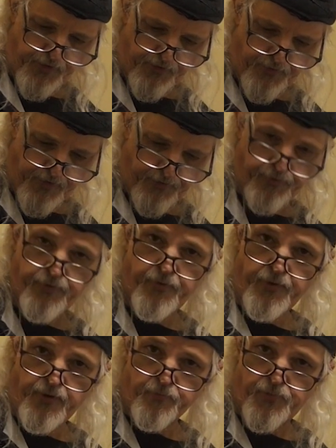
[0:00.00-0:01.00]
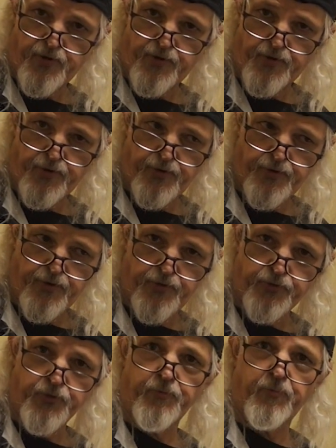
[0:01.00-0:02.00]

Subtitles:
and then by Edgar.